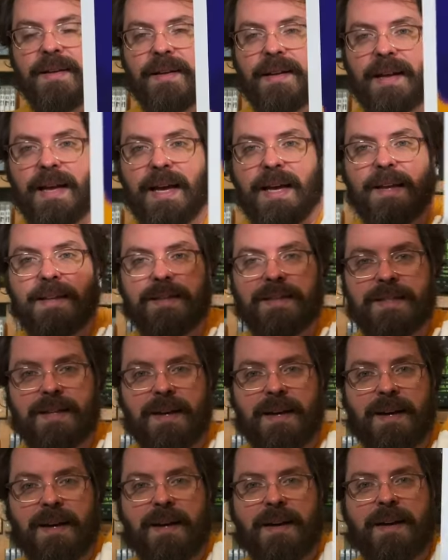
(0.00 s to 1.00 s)
and
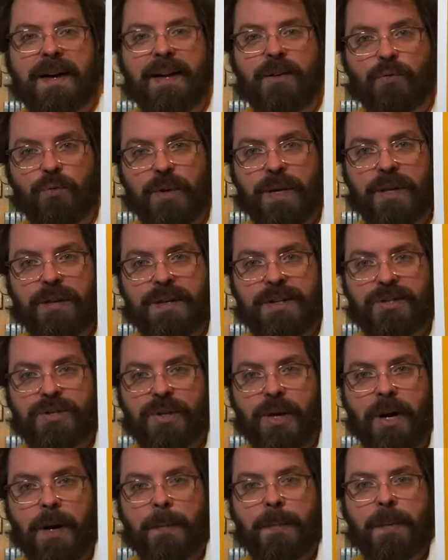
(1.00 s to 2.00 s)
uh, and really
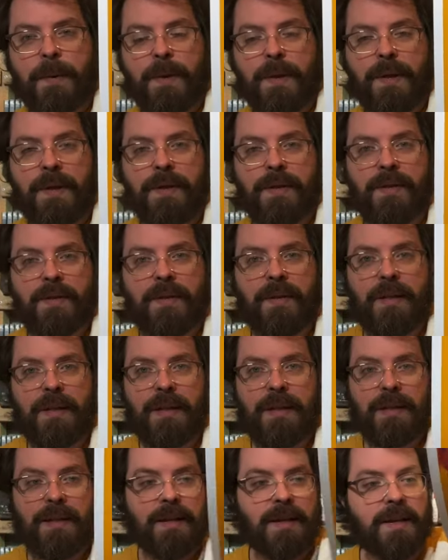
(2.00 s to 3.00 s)
sharp.
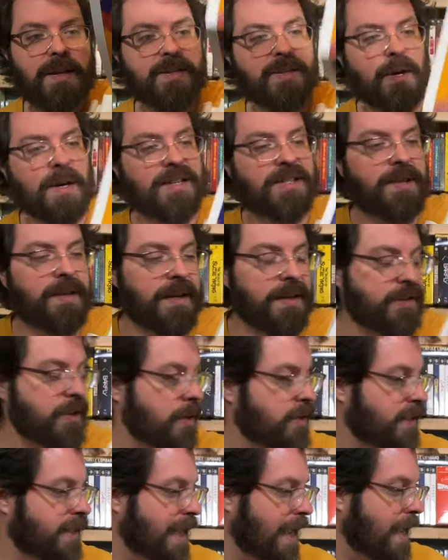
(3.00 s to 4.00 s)
Sorry. So there's
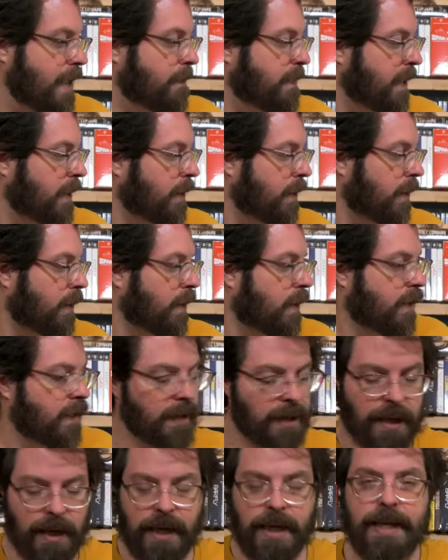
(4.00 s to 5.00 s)
our Daybill
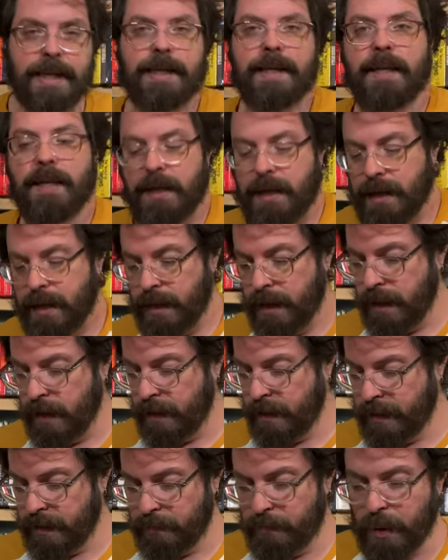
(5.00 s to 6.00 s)

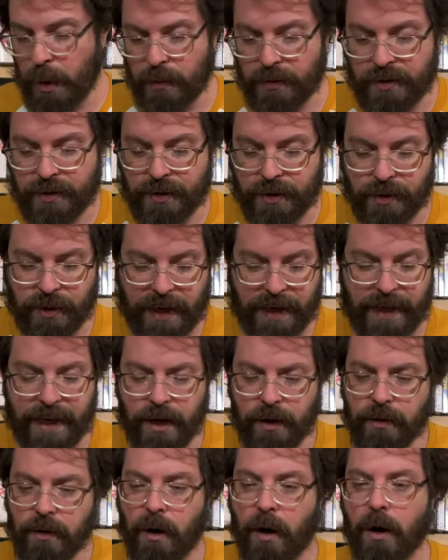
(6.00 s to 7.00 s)
poster, and
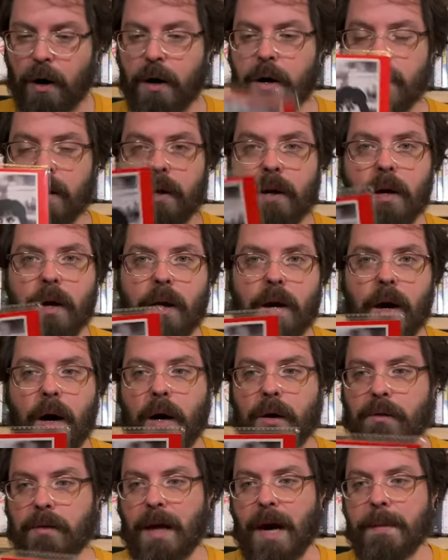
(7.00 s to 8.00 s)
here are
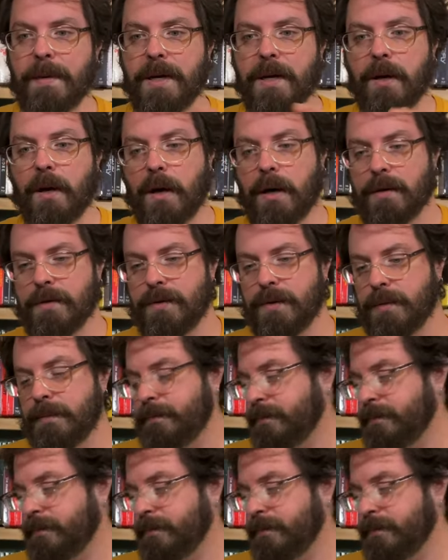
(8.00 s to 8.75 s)
our lobby cards.